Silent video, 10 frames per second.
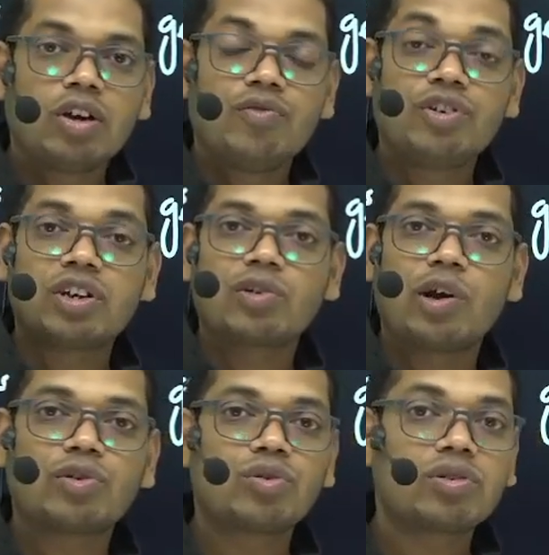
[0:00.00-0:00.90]
which are
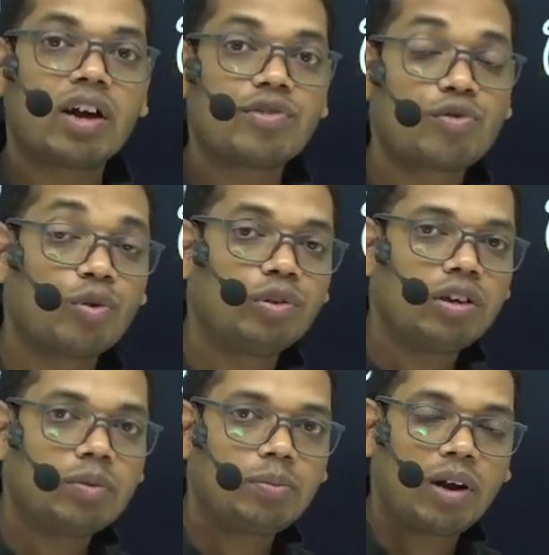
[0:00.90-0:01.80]
going to control
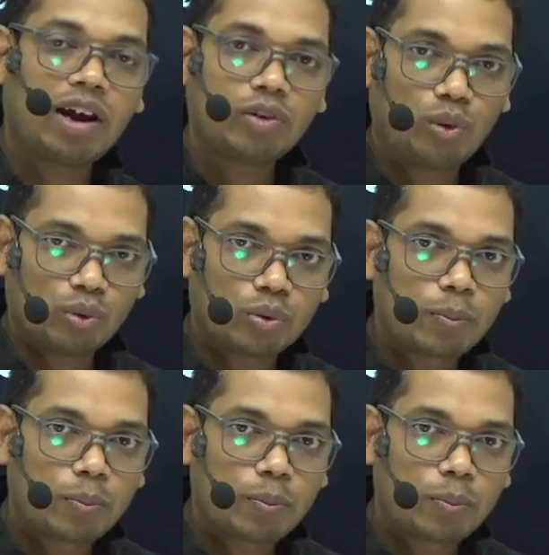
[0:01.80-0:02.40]
the plant growth.